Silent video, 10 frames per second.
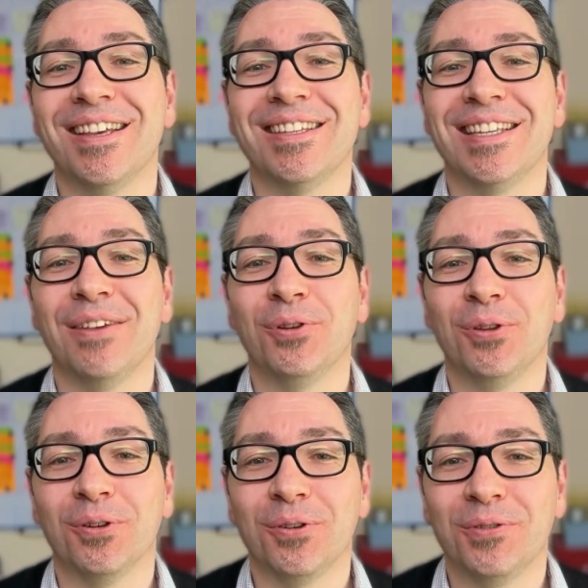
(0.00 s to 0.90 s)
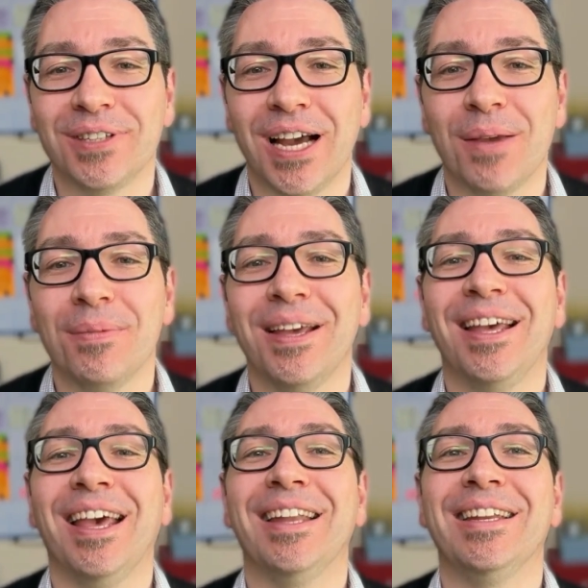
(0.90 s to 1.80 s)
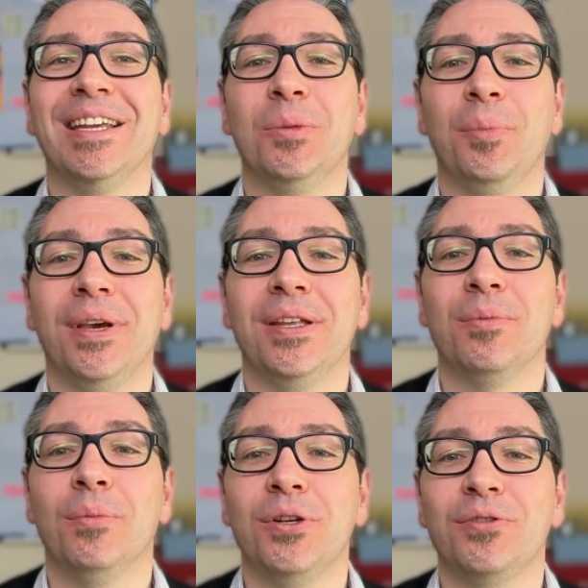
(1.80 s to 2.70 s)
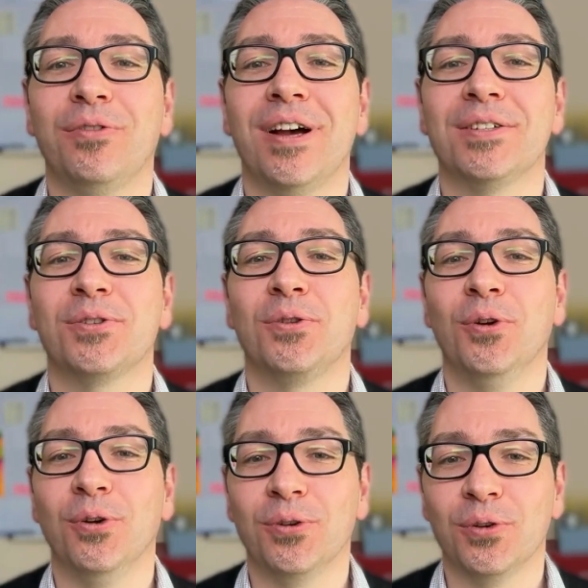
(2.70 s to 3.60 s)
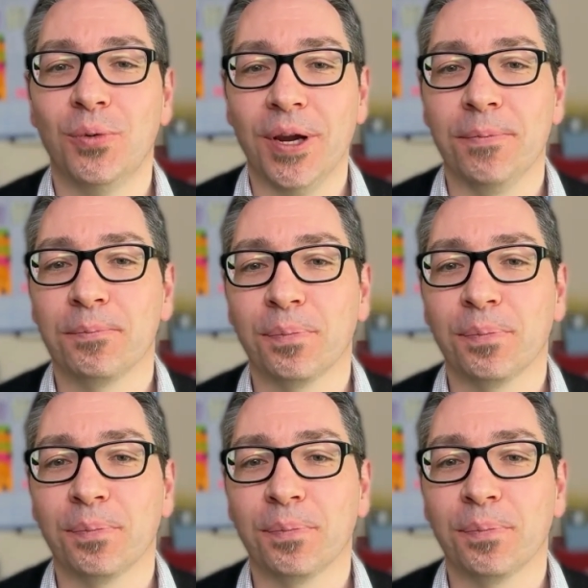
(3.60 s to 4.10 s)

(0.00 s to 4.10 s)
save a ton of time and get paid much faster along the way.